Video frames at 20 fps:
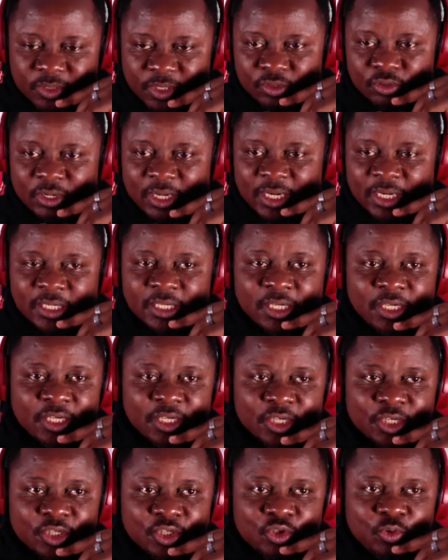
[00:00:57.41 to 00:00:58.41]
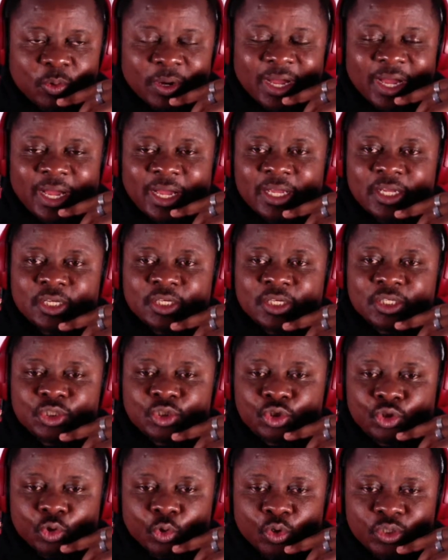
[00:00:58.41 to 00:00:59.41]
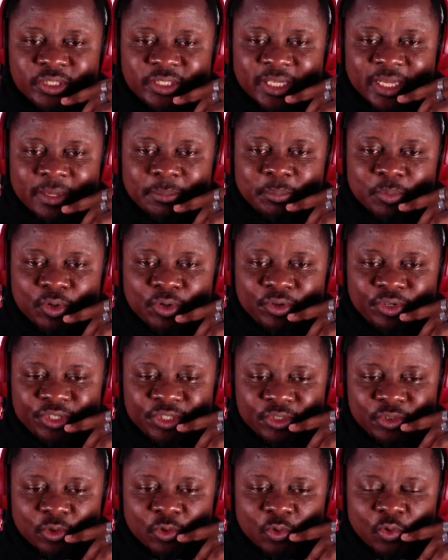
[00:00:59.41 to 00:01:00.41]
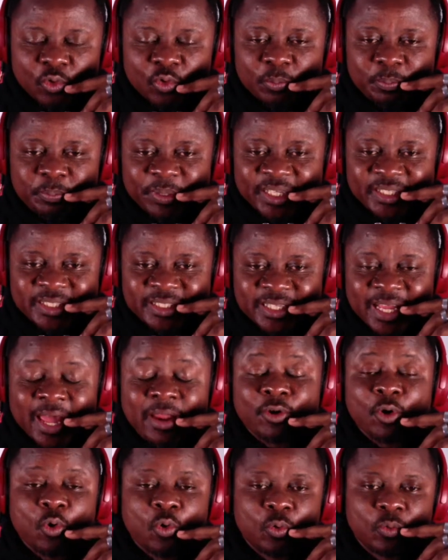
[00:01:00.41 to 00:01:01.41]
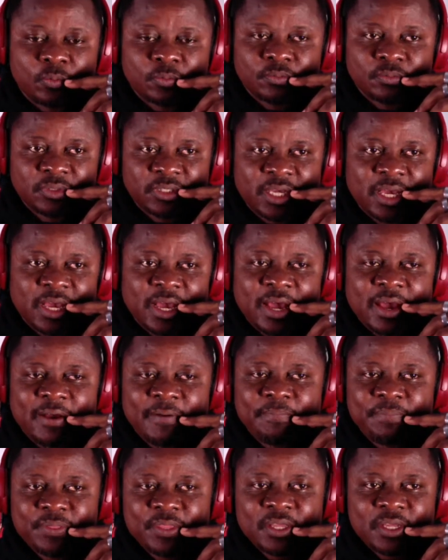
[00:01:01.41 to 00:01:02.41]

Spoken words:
You are Jose Mourinho Pesero. Yeah.